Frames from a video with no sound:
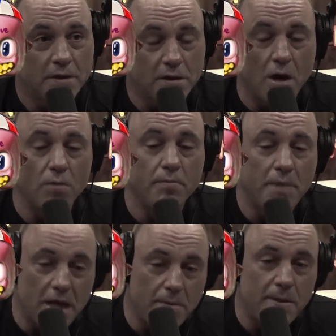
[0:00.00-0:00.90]
So
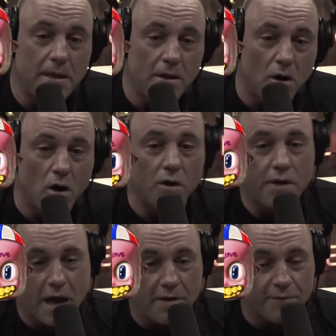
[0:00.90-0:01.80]
maybe all
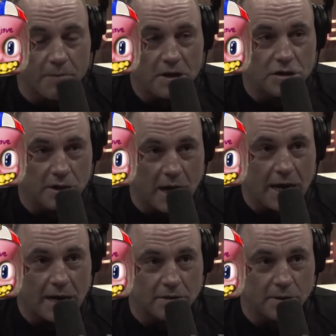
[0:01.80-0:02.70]
that information
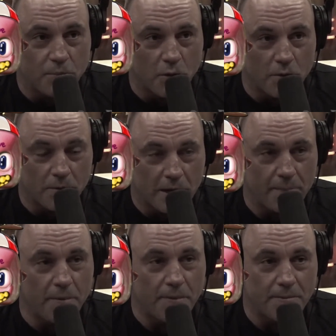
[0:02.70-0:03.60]
got out to the point
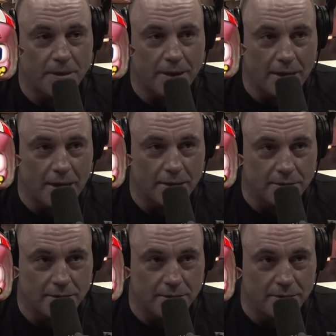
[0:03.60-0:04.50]
where people are like, hey
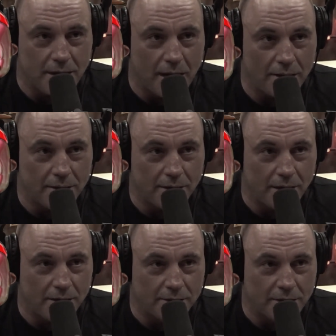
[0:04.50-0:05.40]
guys, this is not the
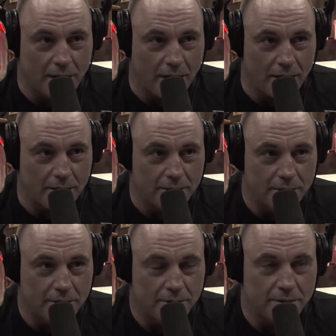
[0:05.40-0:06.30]
hill to die on
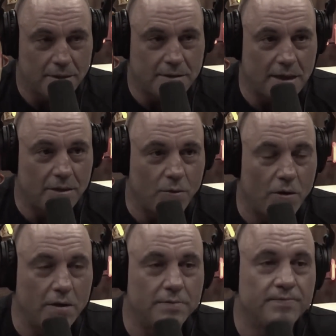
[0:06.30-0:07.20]
this ain't the one.